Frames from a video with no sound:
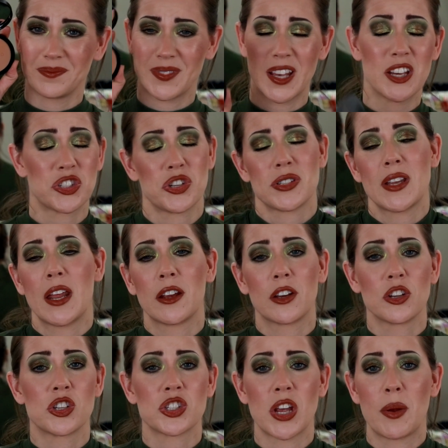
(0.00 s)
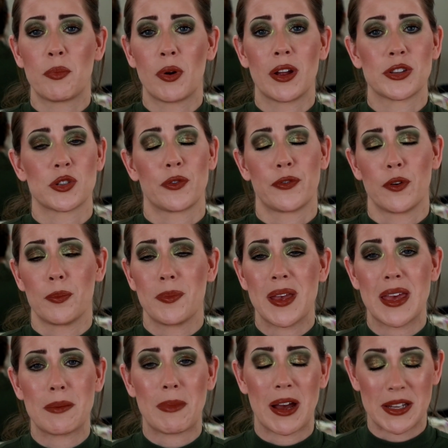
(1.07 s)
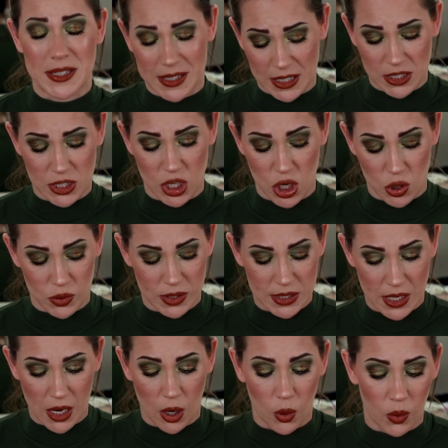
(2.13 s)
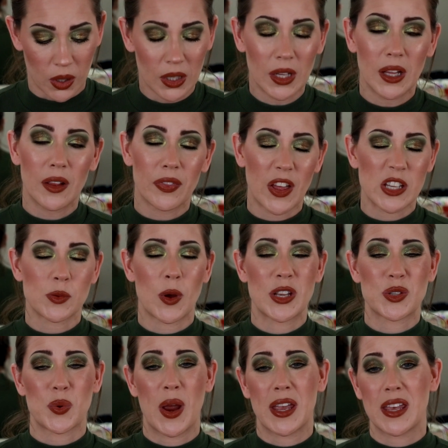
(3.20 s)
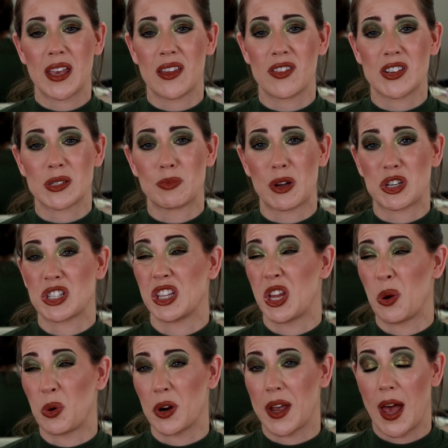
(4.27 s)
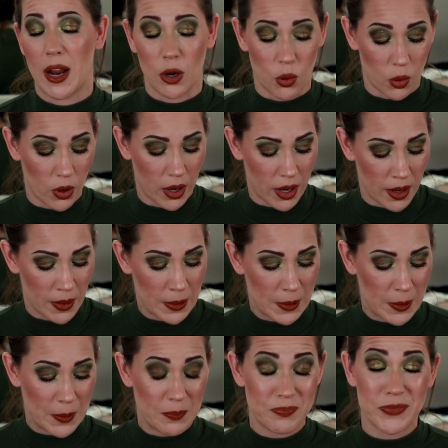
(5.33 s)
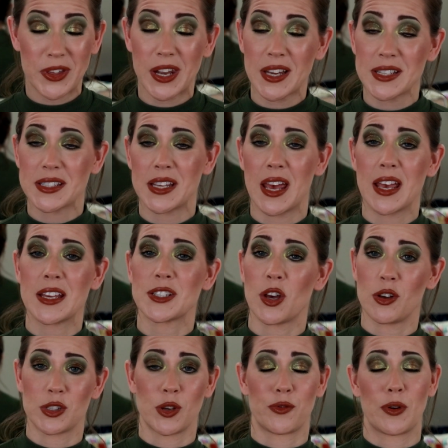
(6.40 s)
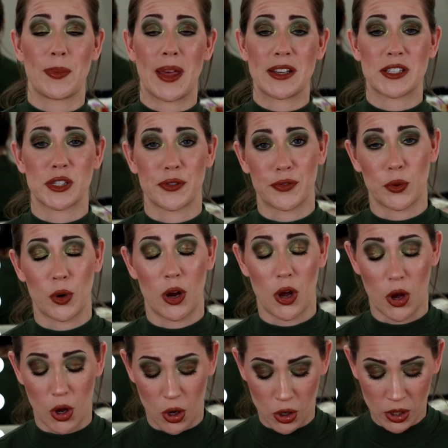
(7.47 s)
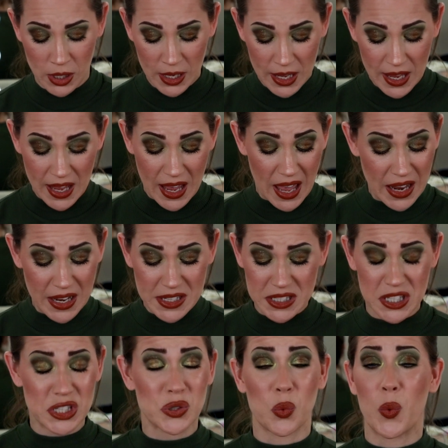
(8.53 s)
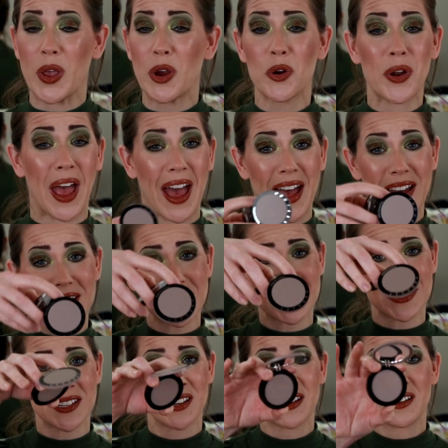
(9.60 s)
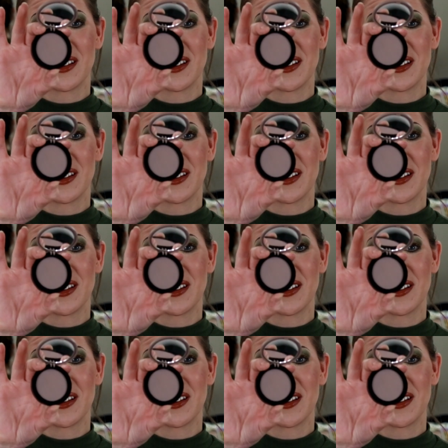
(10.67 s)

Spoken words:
it's just not a good shade bronzer for me and my skin tone, so that's why it's ranking in this much lower category. The next thing is also from that Sephora haul, and it's this weird-ass